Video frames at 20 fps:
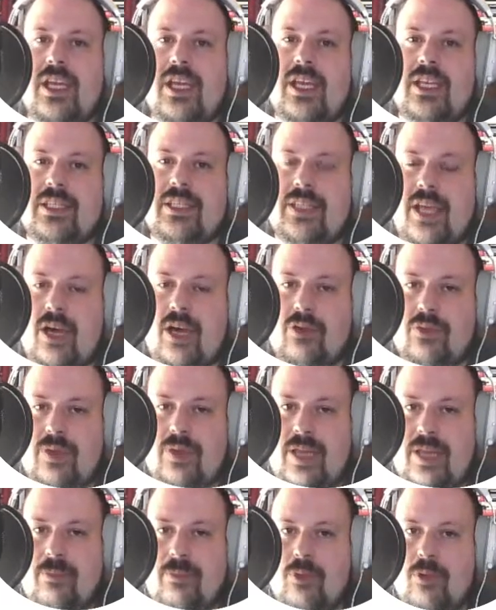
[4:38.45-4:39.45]
It
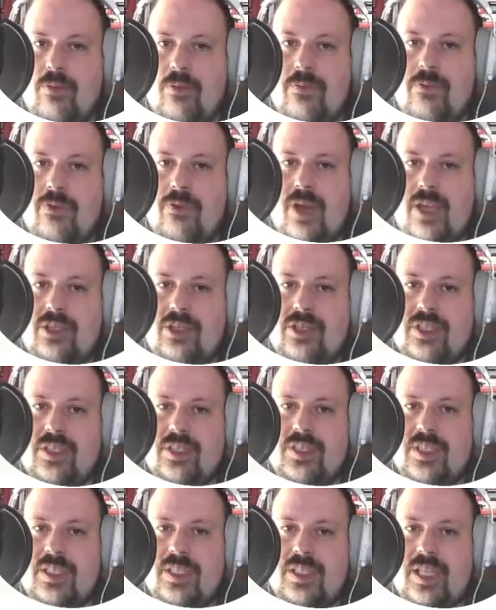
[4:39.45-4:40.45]
auto-enable
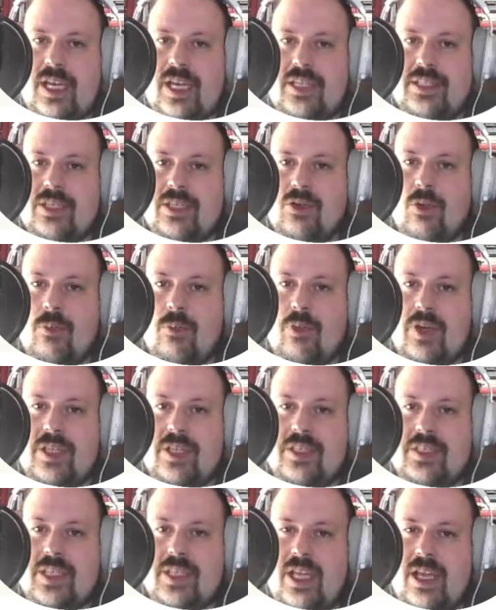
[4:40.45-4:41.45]
configurations, and there is a
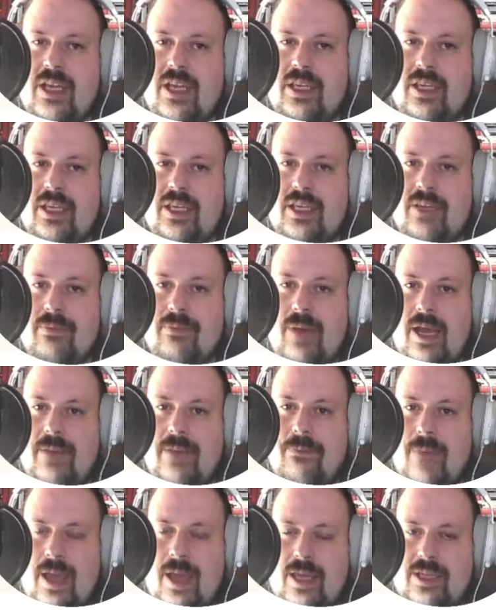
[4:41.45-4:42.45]
component scan in my
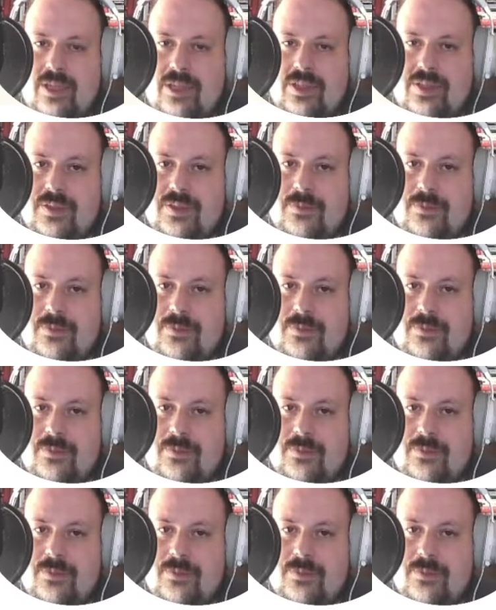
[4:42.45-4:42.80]
package.